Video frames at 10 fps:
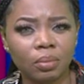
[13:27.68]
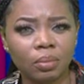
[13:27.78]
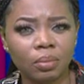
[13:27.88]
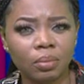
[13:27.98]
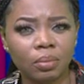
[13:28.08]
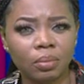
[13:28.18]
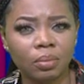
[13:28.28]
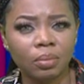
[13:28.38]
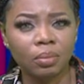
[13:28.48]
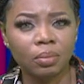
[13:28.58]

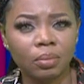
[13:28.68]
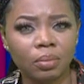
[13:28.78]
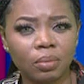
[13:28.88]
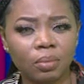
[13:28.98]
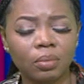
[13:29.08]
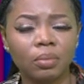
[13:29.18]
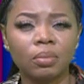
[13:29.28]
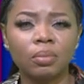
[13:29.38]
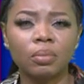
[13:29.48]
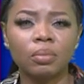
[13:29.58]

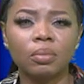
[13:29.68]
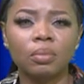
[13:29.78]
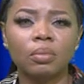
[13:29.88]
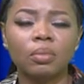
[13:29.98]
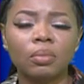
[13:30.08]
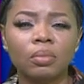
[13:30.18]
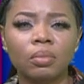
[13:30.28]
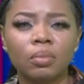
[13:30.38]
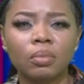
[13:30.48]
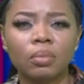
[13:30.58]

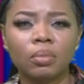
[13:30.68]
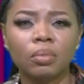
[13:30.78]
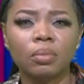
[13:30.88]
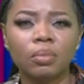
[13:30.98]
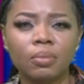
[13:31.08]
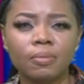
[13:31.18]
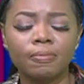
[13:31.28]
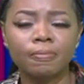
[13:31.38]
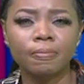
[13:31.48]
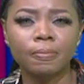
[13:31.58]

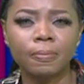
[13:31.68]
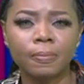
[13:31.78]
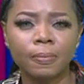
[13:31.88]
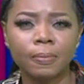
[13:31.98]
The person shown says nothing.